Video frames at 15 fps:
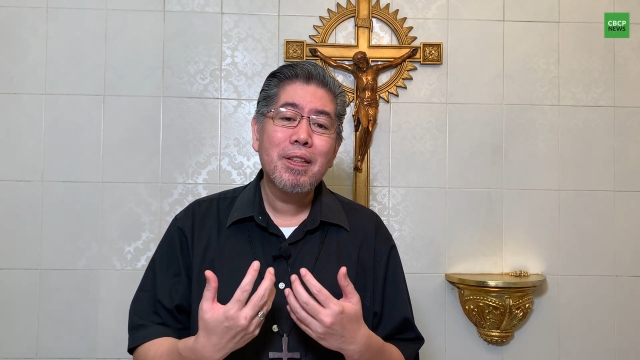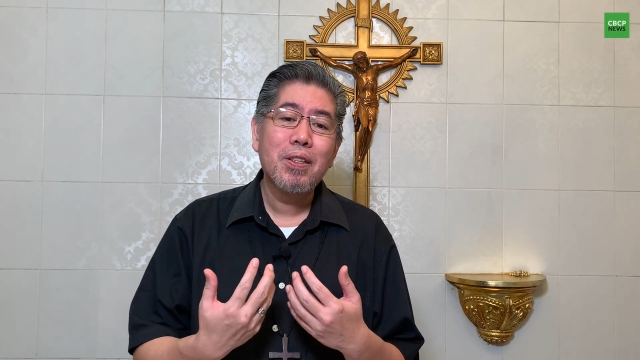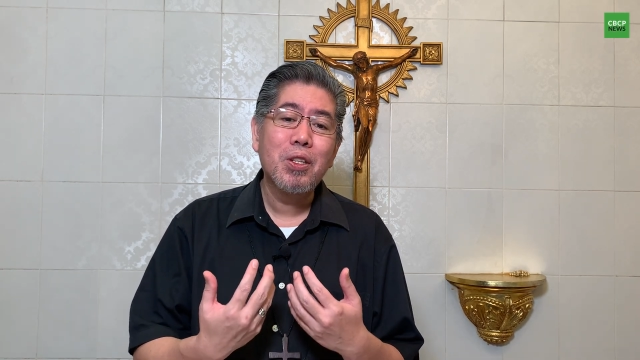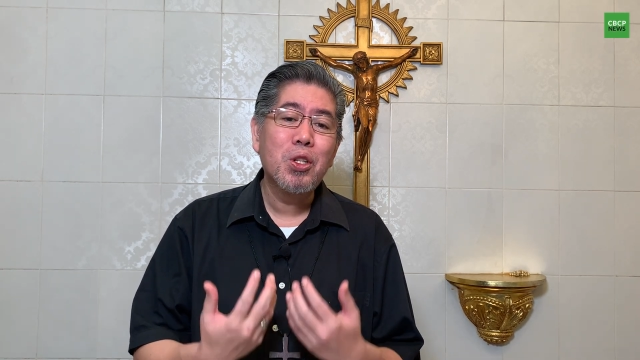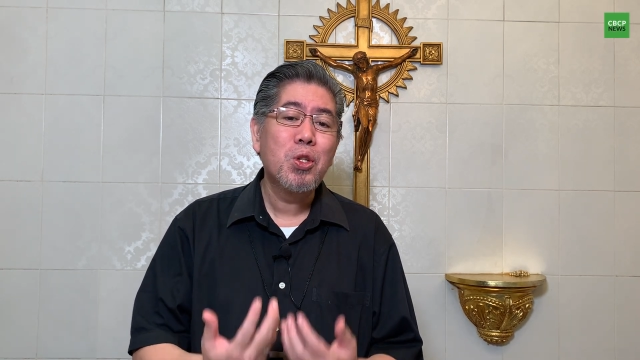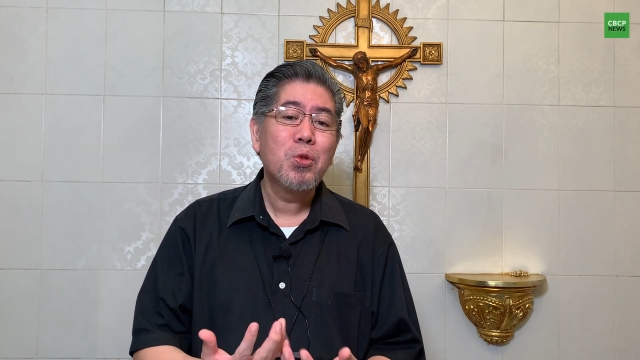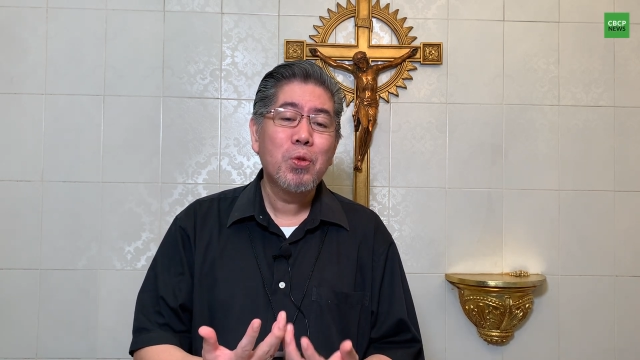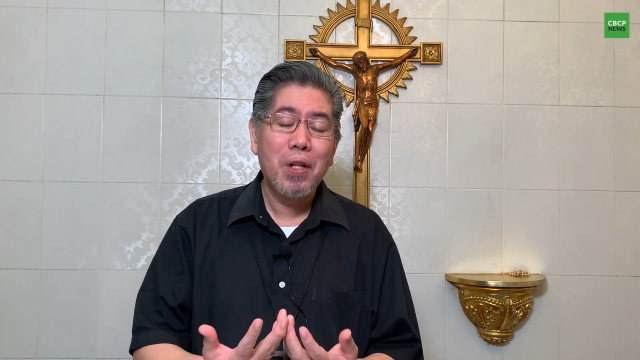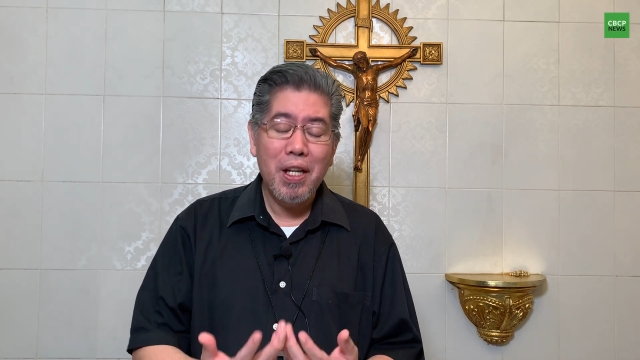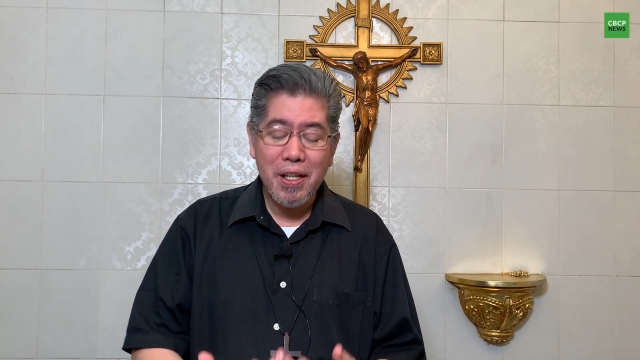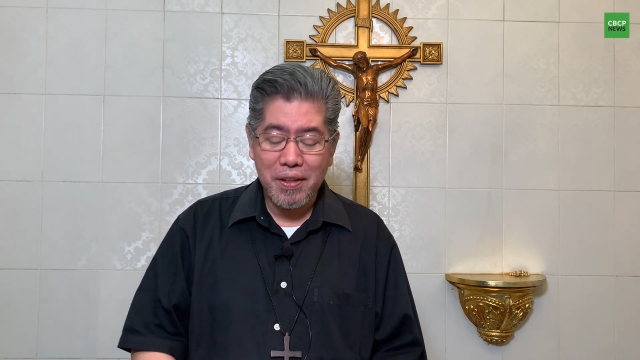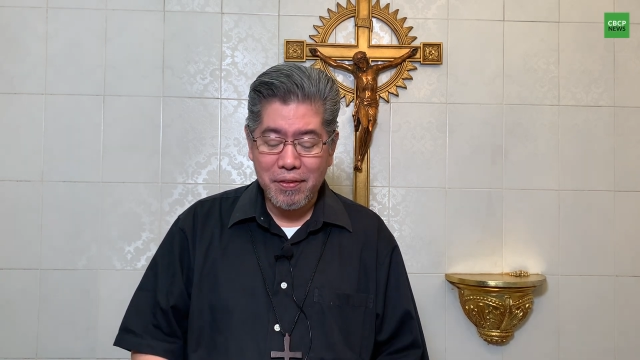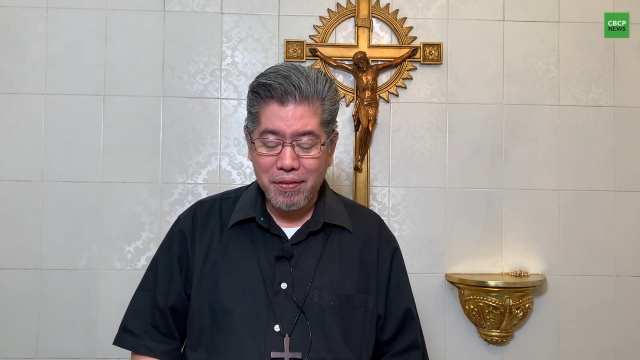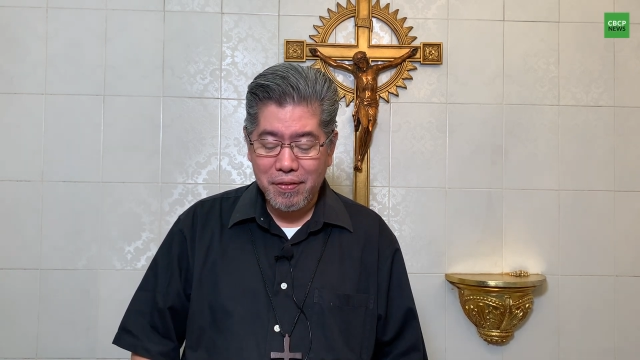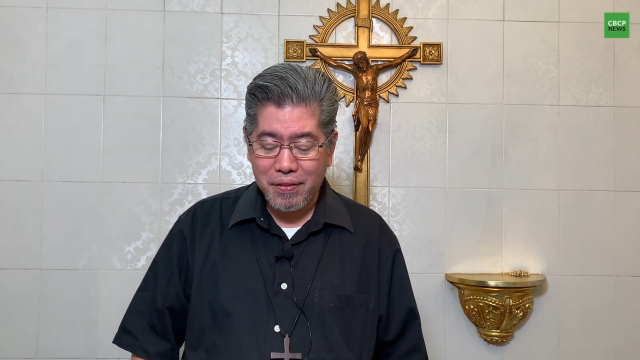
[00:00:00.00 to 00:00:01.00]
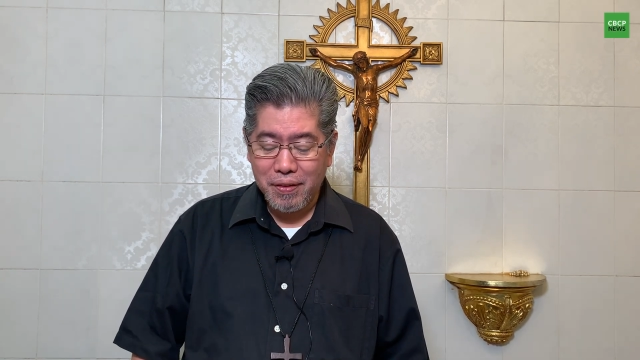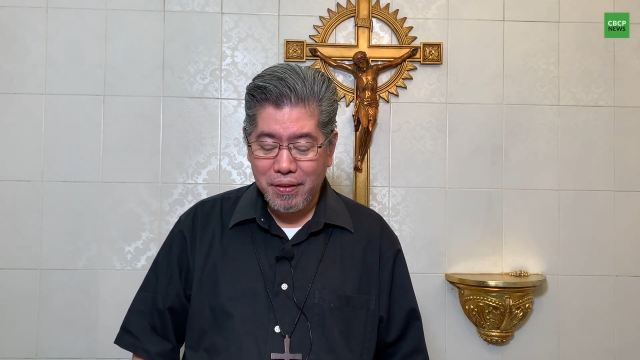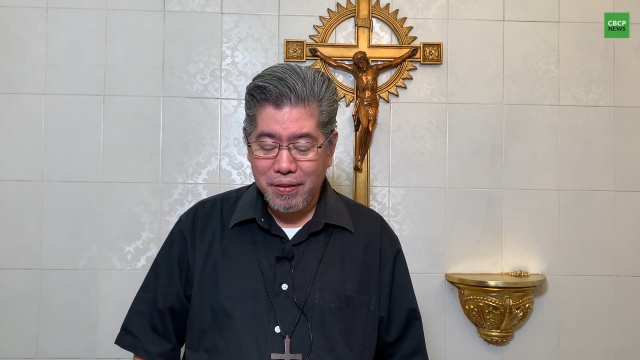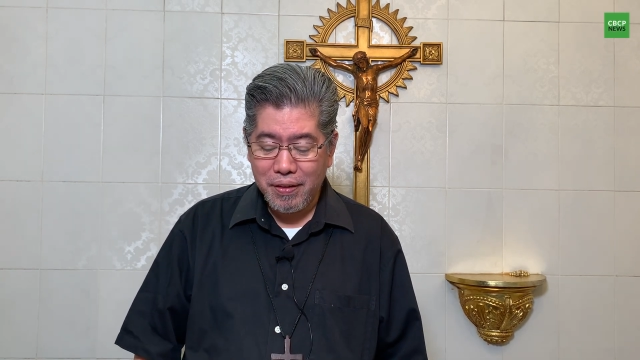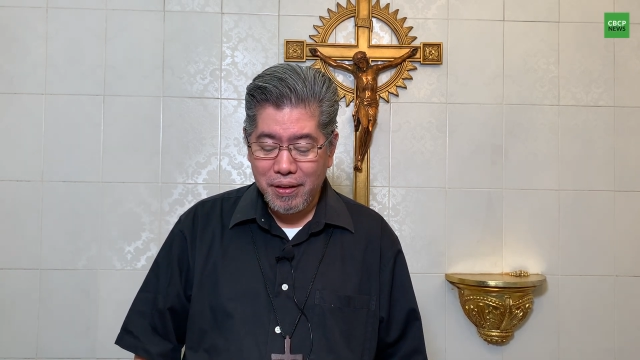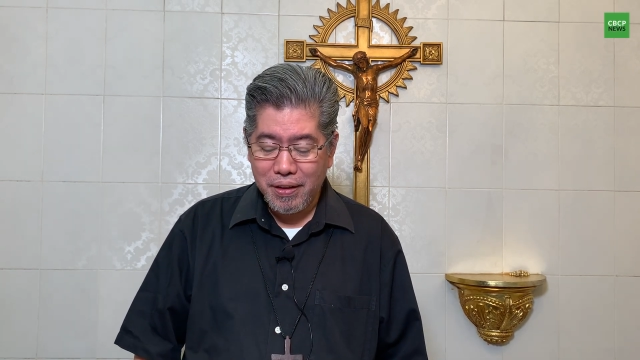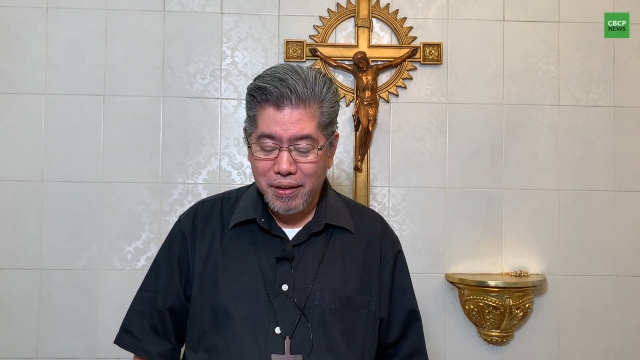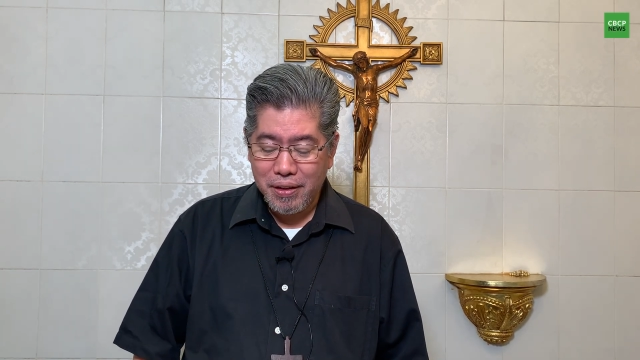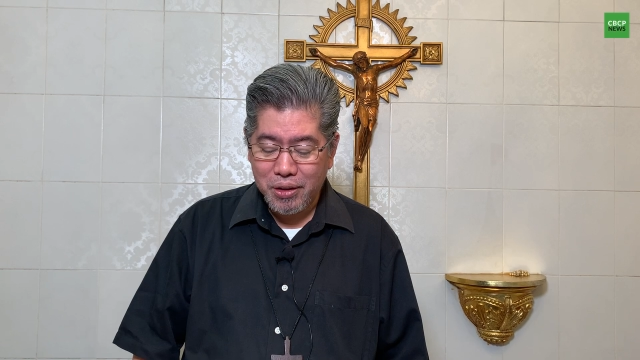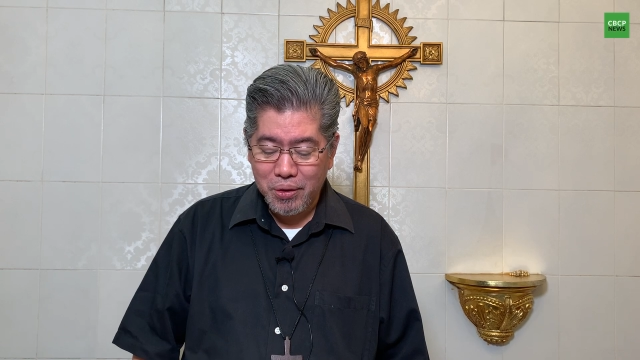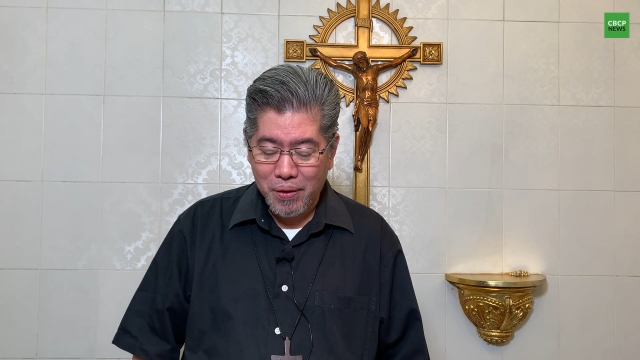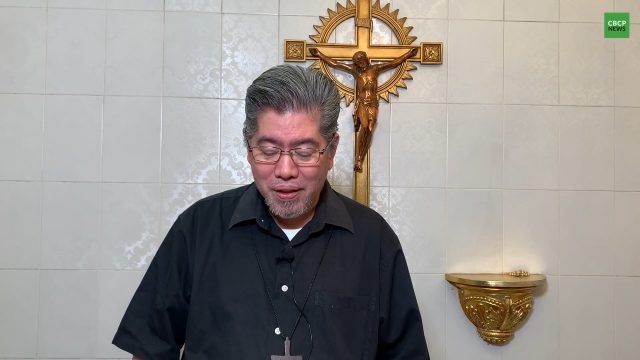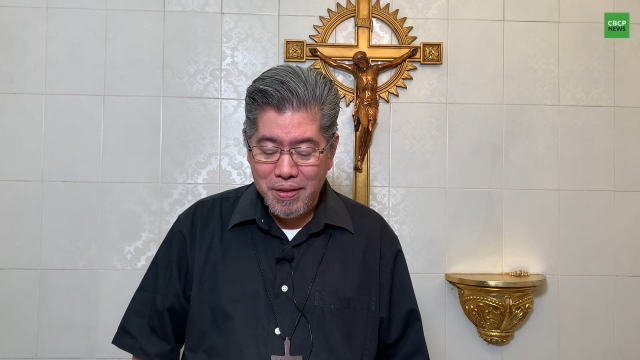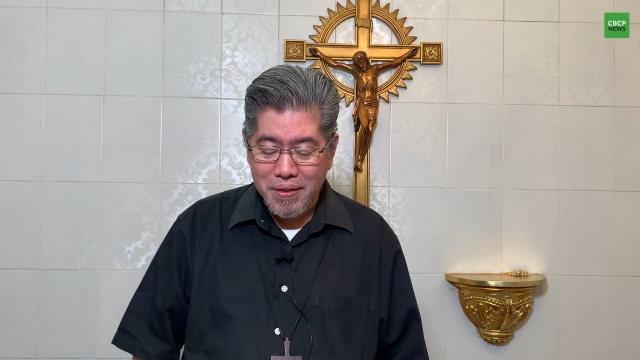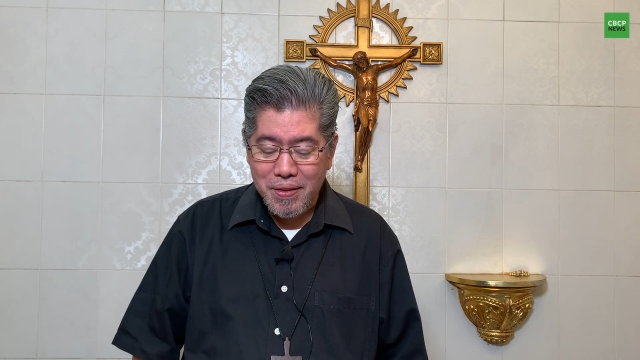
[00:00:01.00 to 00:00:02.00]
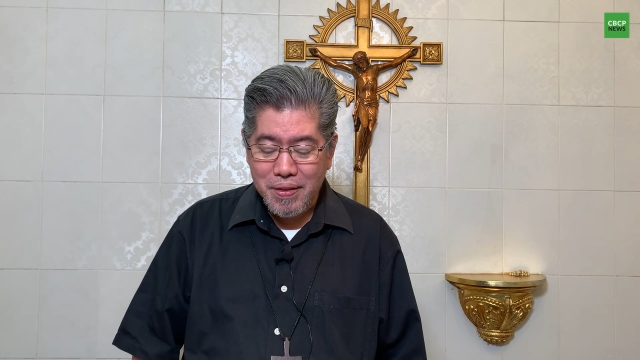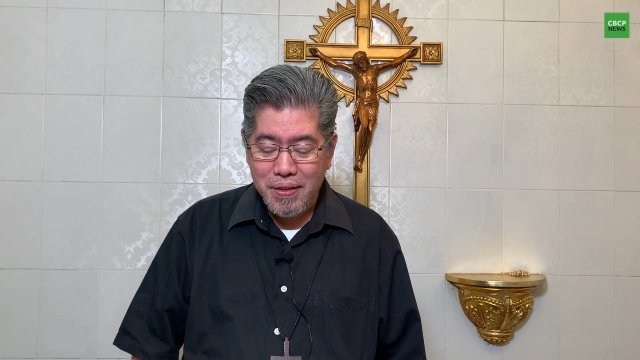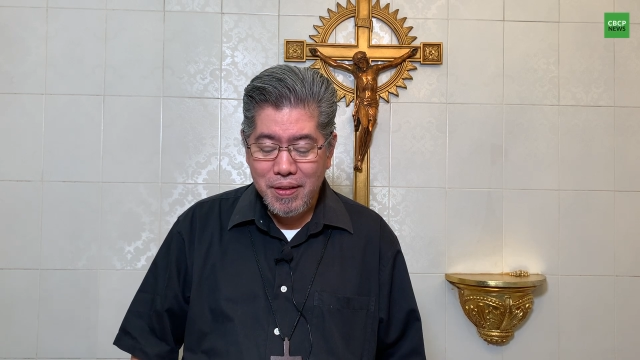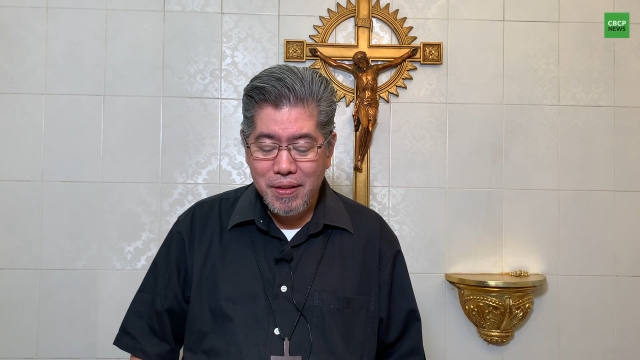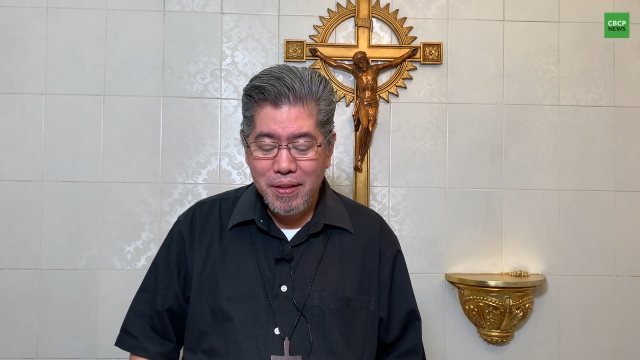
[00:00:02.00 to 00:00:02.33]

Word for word: new life into us,